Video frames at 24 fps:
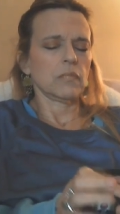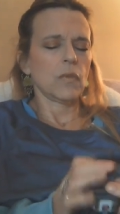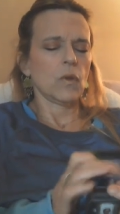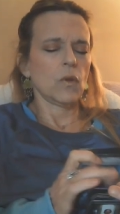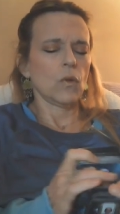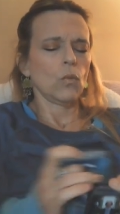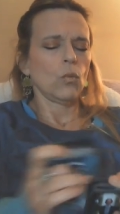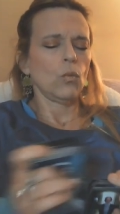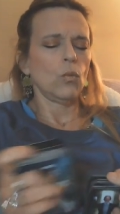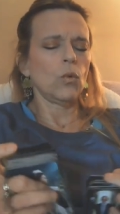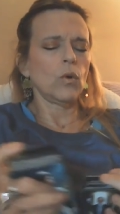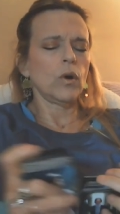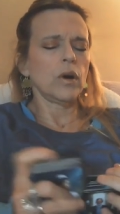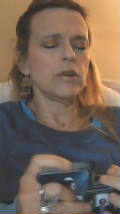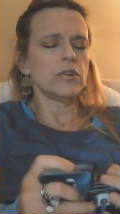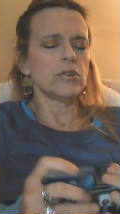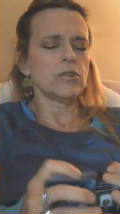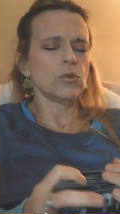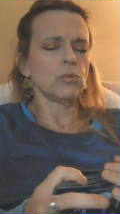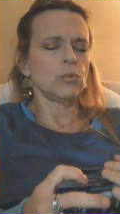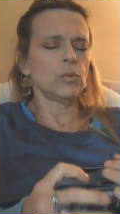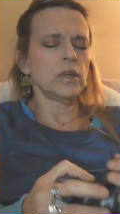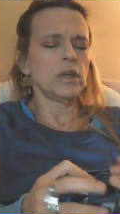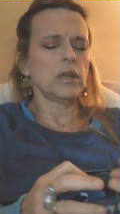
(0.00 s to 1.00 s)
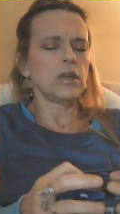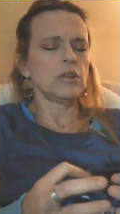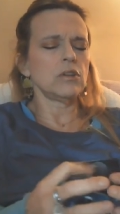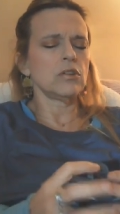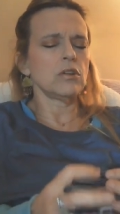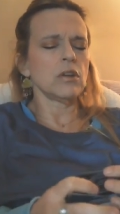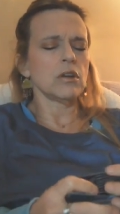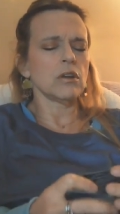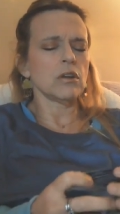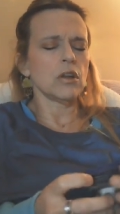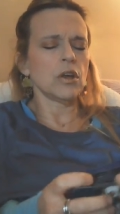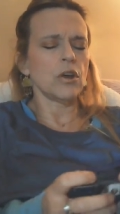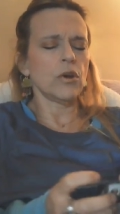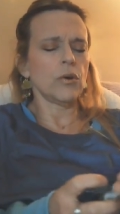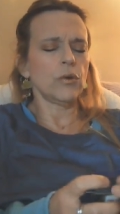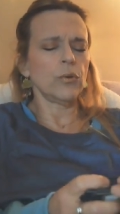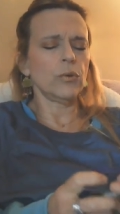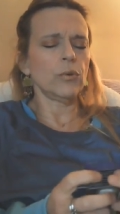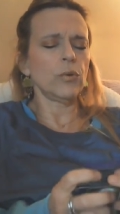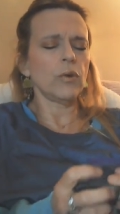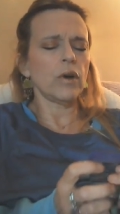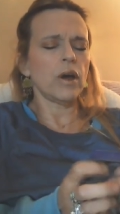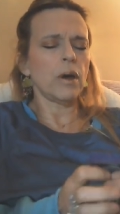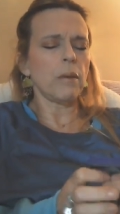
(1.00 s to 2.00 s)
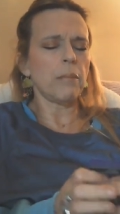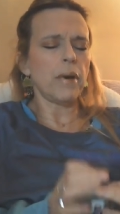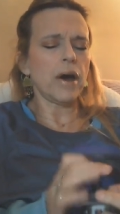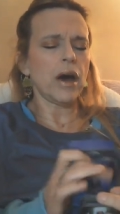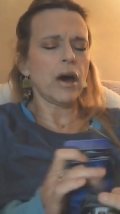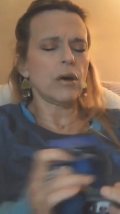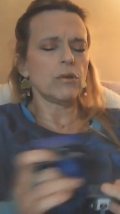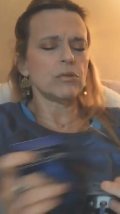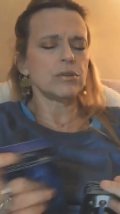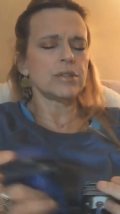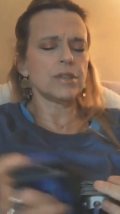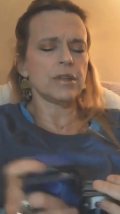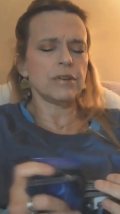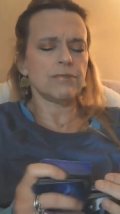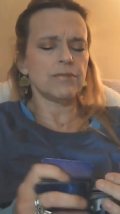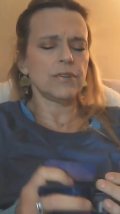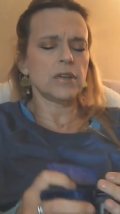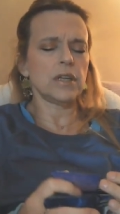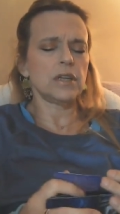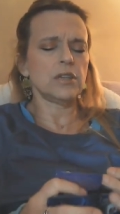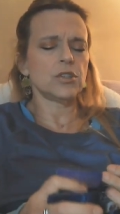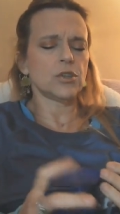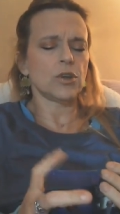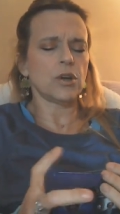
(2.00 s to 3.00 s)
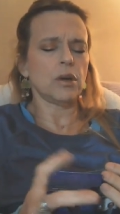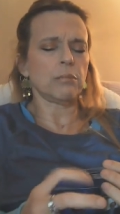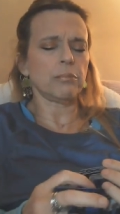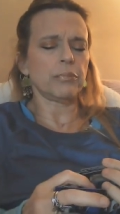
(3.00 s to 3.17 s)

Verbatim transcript: What do we need to know about Tiffany Trump?